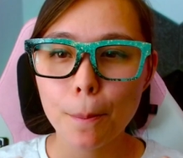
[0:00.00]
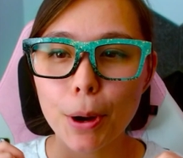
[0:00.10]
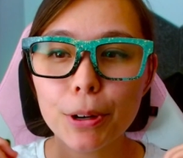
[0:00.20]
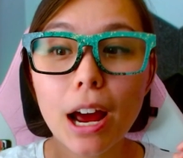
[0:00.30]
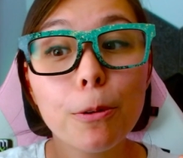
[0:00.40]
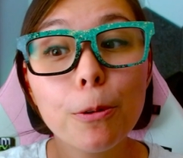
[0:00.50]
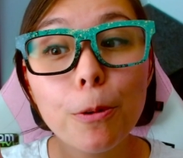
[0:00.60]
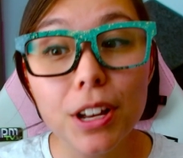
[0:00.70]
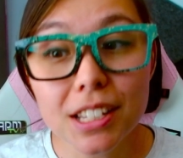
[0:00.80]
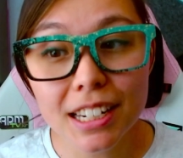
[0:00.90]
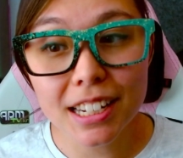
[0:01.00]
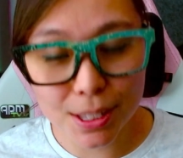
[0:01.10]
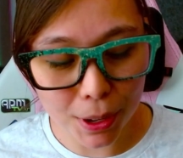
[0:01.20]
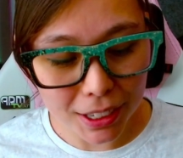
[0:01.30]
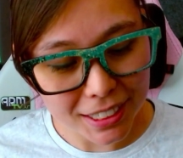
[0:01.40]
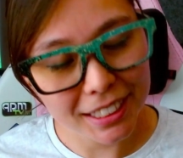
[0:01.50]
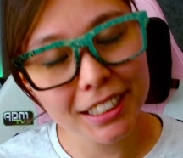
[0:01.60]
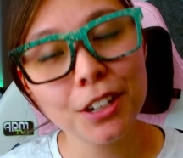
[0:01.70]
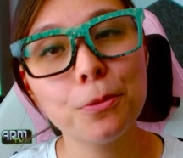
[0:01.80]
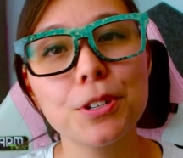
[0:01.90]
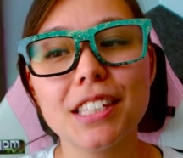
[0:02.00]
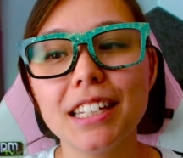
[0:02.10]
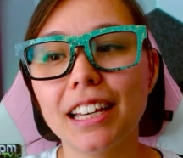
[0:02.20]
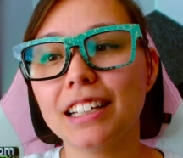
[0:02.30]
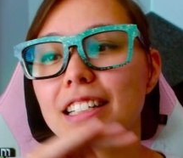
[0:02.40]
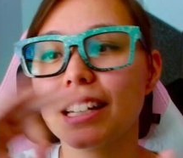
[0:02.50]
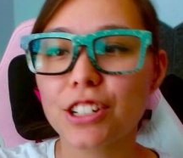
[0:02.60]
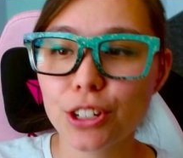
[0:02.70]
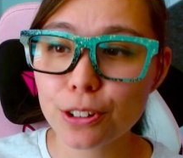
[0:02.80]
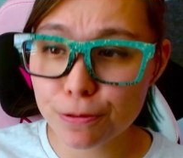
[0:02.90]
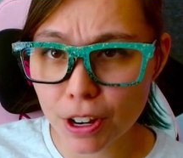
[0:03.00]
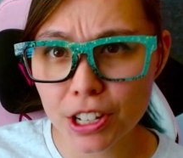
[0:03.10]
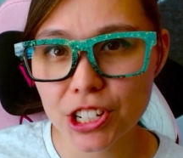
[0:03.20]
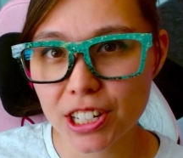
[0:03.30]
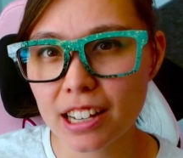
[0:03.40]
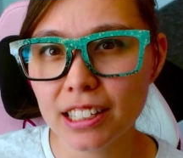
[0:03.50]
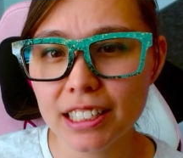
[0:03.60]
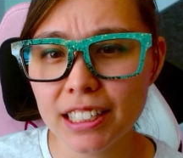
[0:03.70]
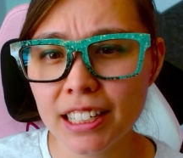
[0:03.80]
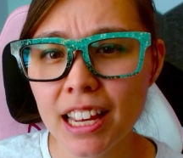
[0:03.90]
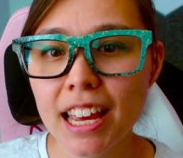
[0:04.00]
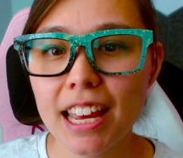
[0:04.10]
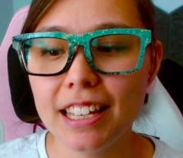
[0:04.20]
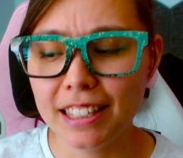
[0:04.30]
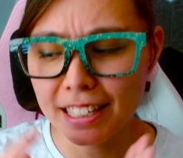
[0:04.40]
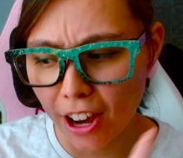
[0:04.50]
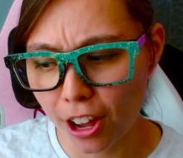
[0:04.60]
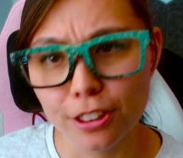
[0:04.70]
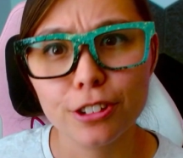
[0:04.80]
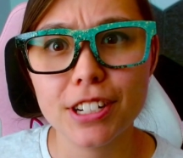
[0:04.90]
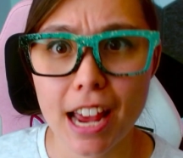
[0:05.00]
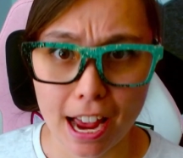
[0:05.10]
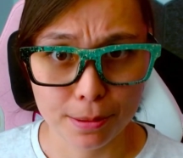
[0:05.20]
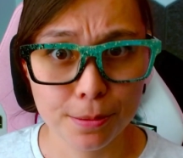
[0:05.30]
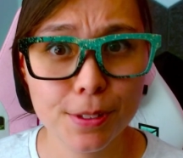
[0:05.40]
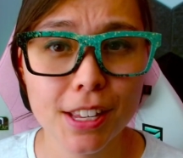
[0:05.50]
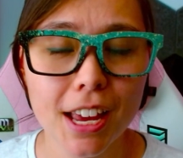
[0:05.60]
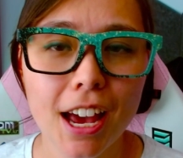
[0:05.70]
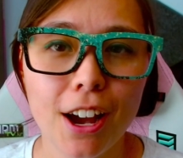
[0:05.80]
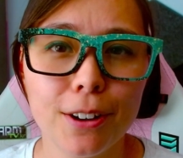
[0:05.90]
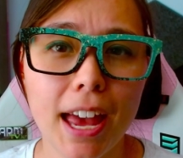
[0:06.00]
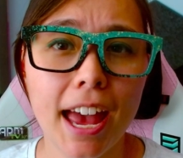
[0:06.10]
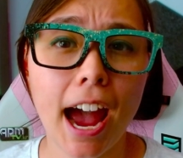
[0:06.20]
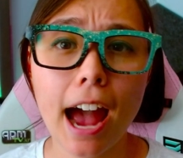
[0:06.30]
what I wasn't expecting was the additional functionality in the other tabs. Okay, I